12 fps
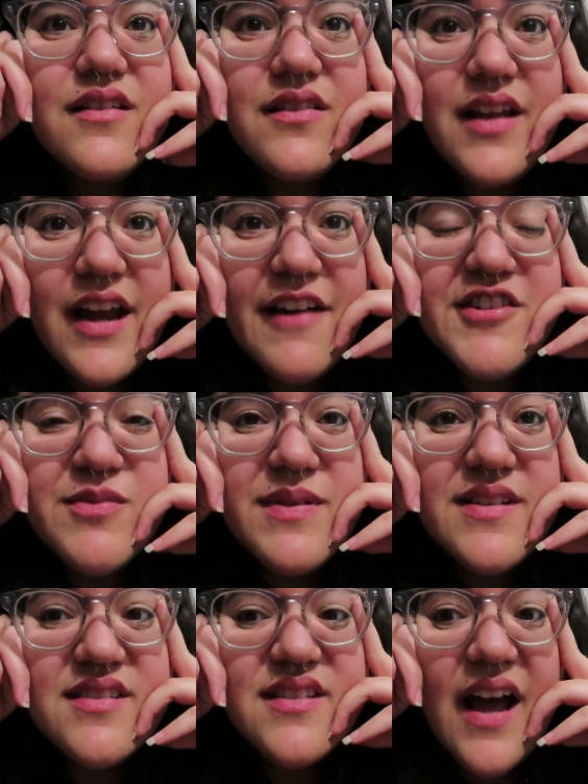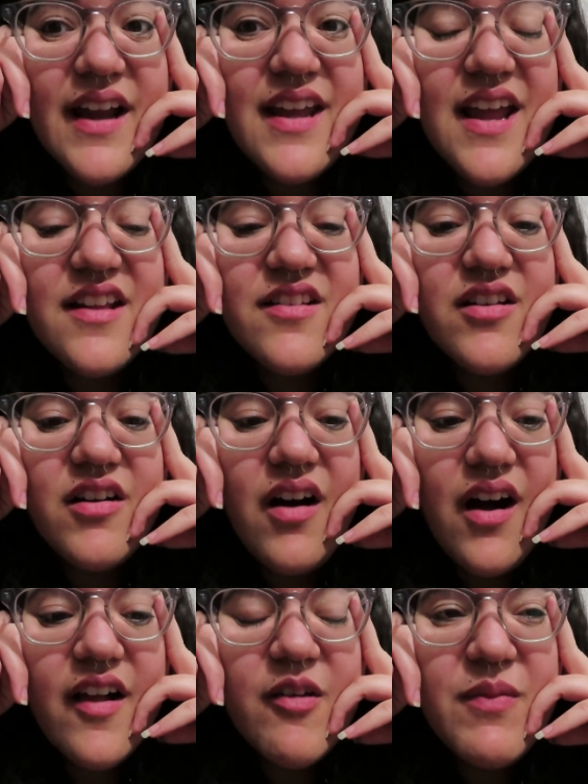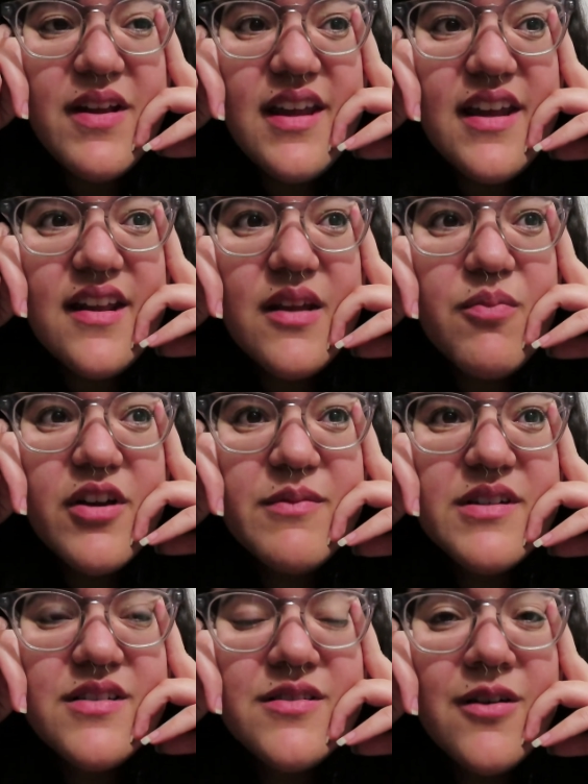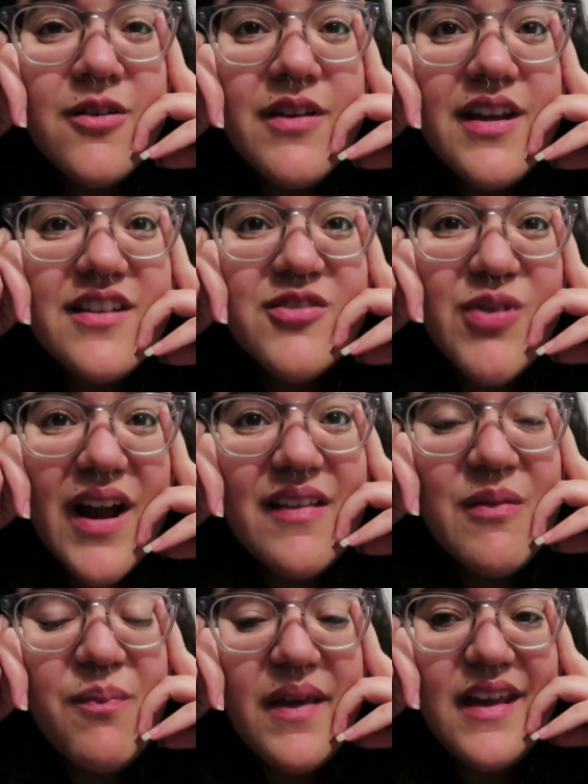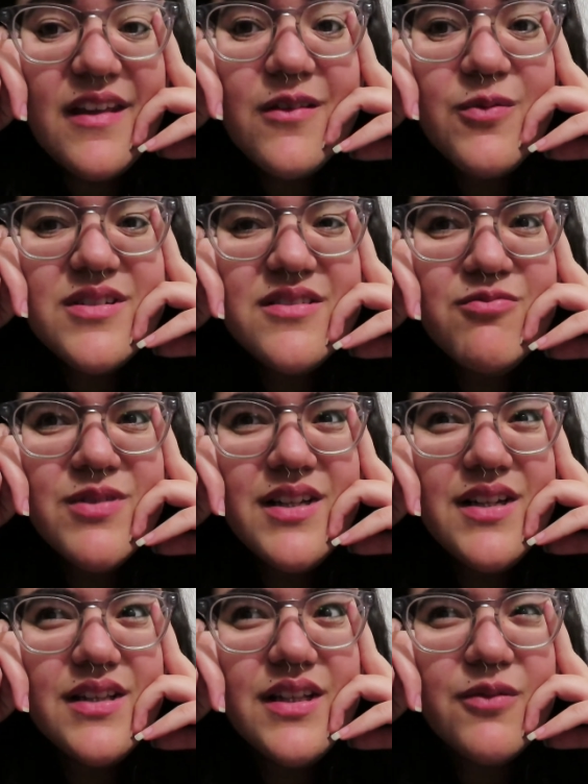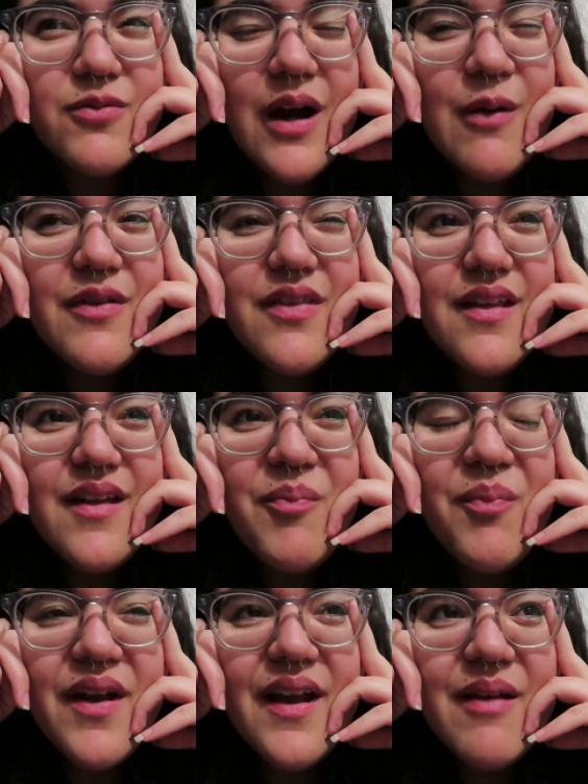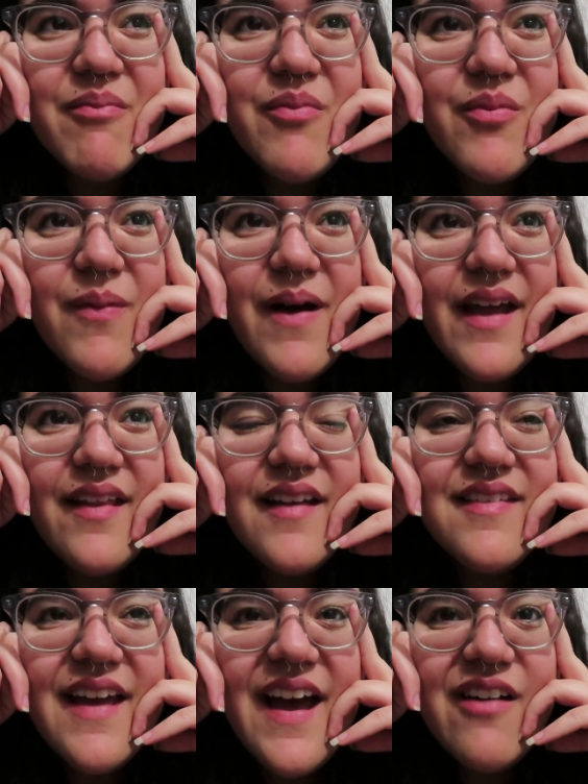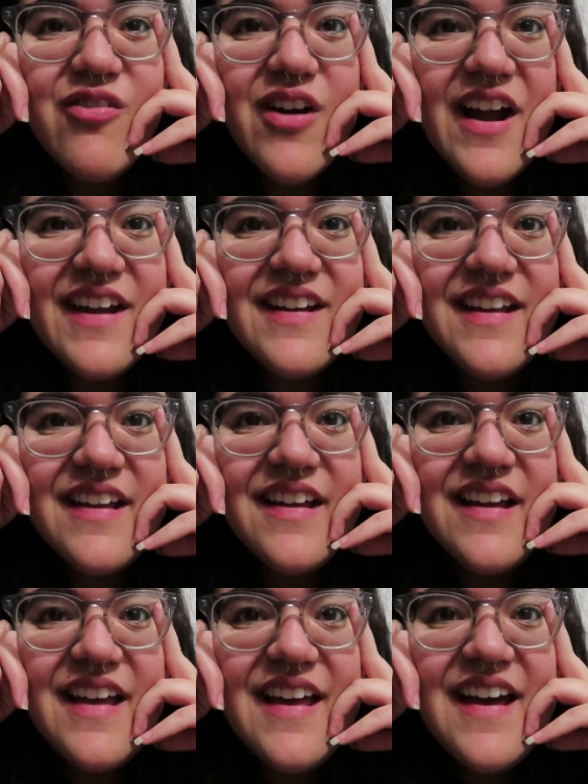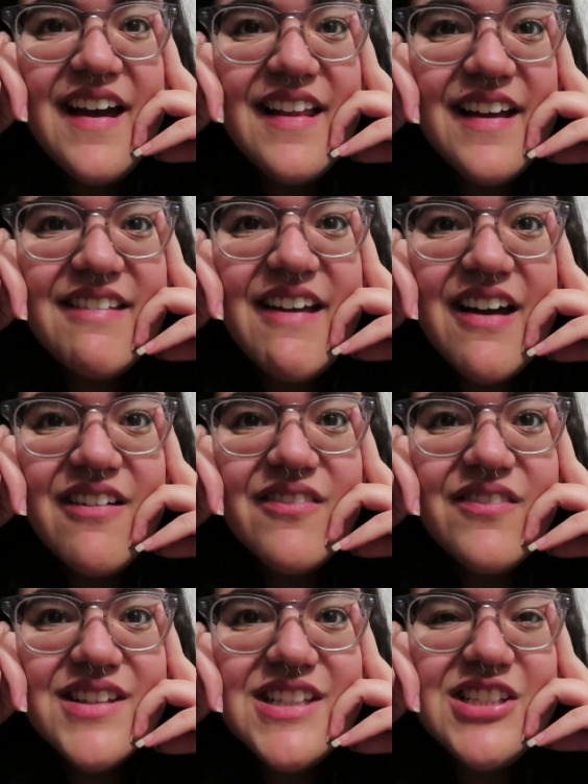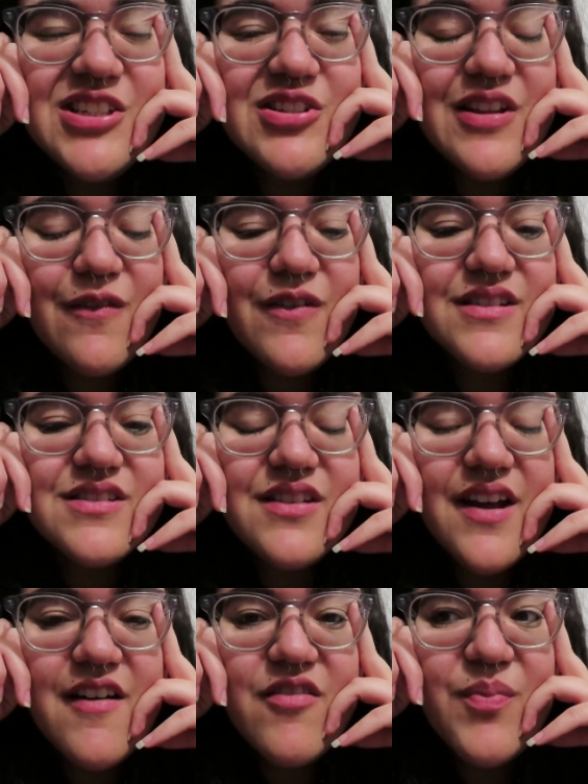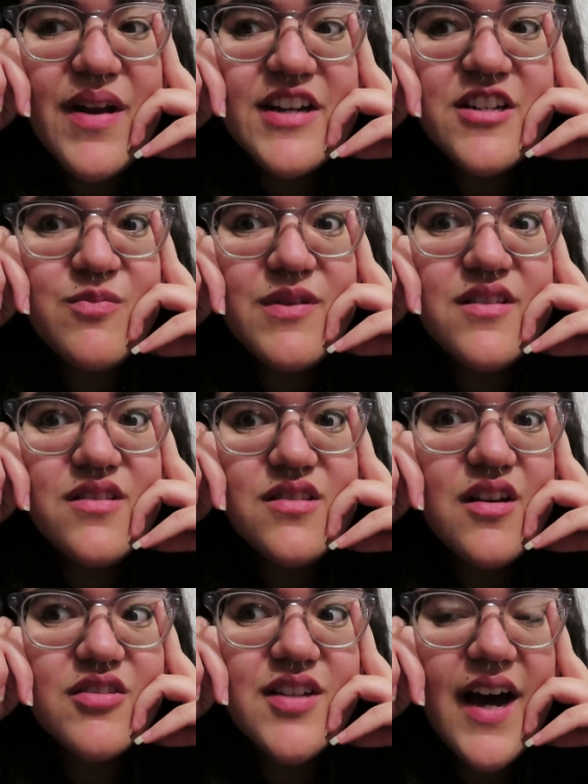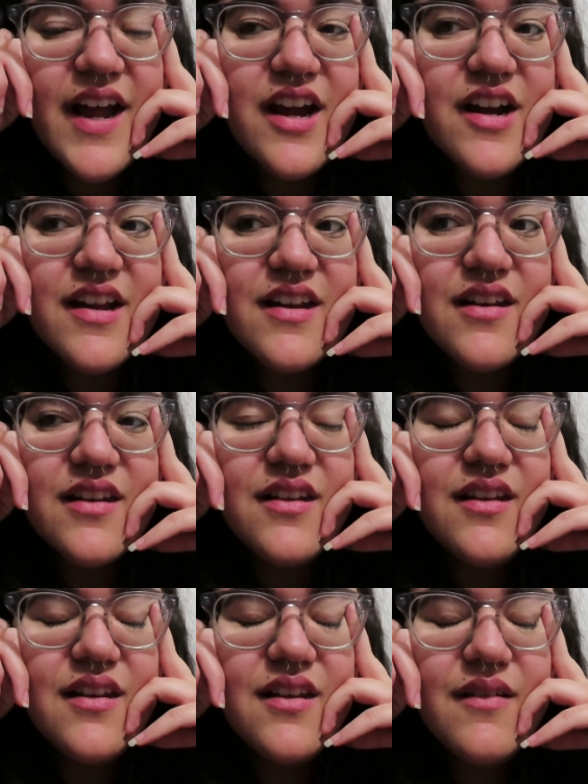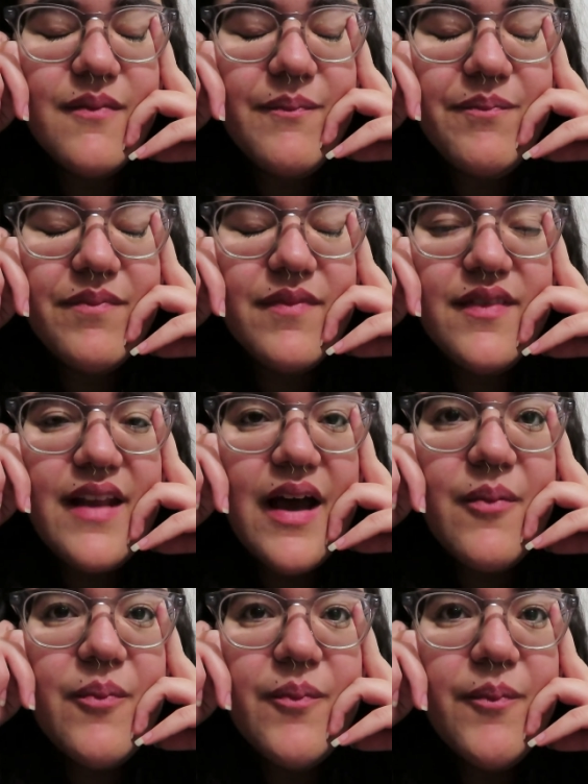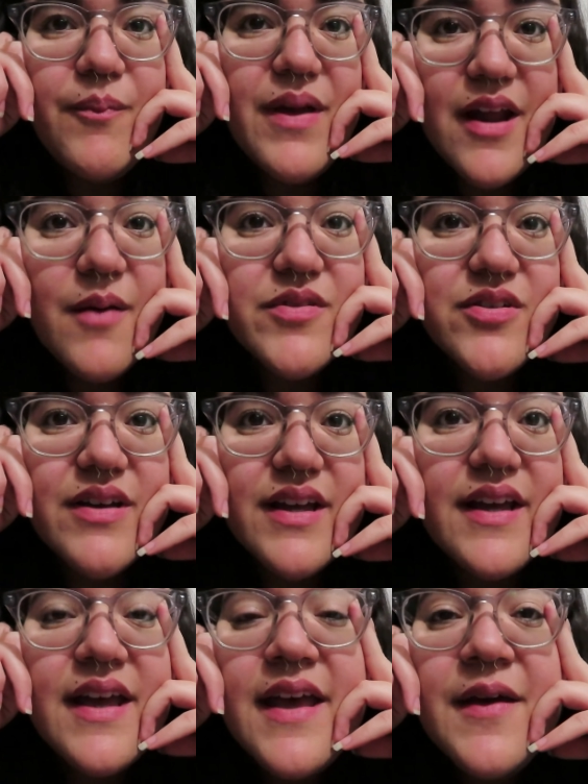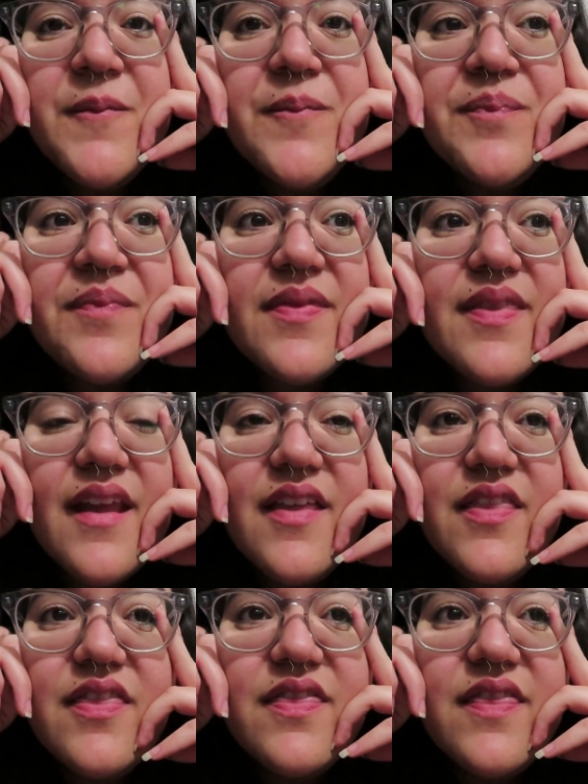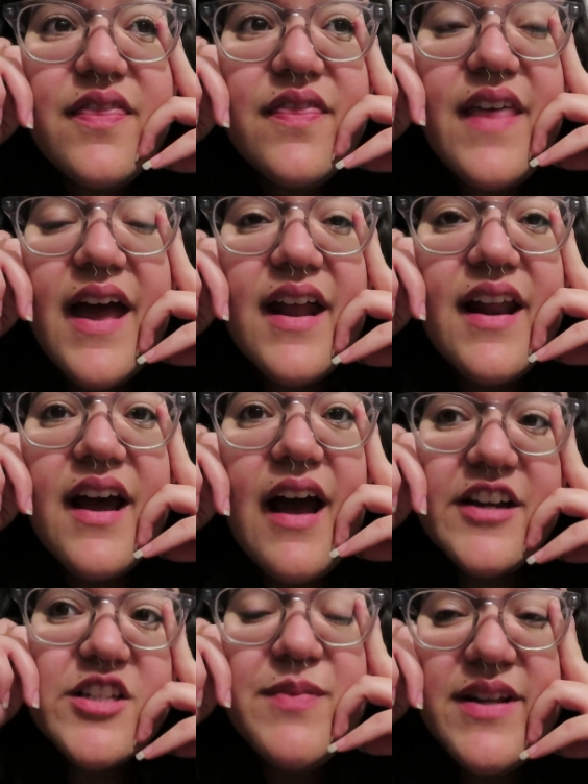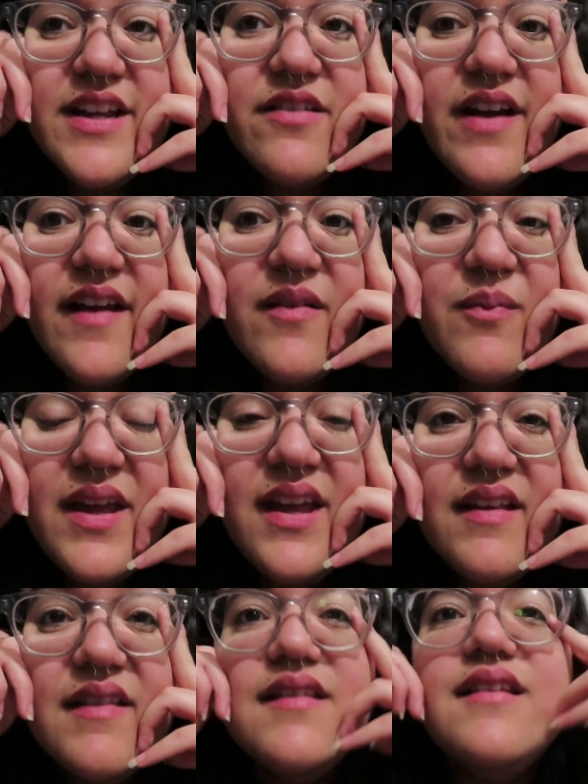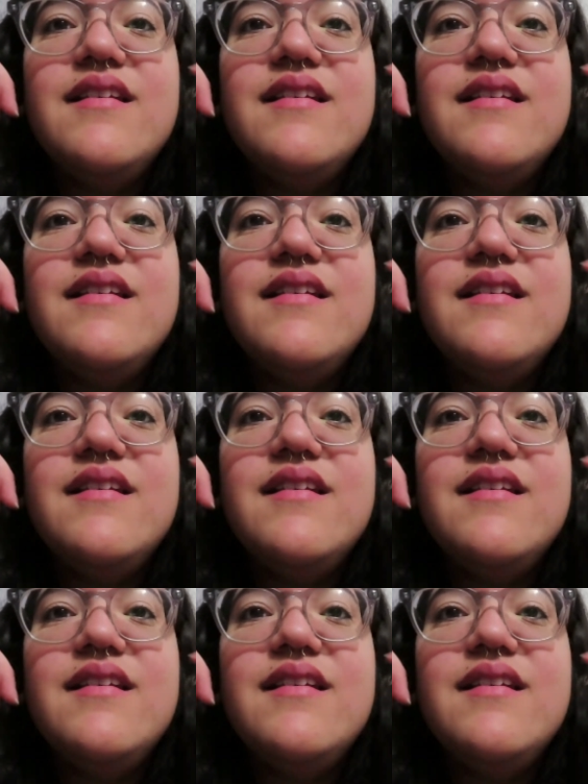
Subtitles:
Like, I've just been slacking, so all I've been eating pretty much this whole week is rice and beans, which is really nothing wrong with it, but I like to have variety. I like to have, you know, different stuff, but I've just been so tired and not been up to it that I've just been eating rice and beans.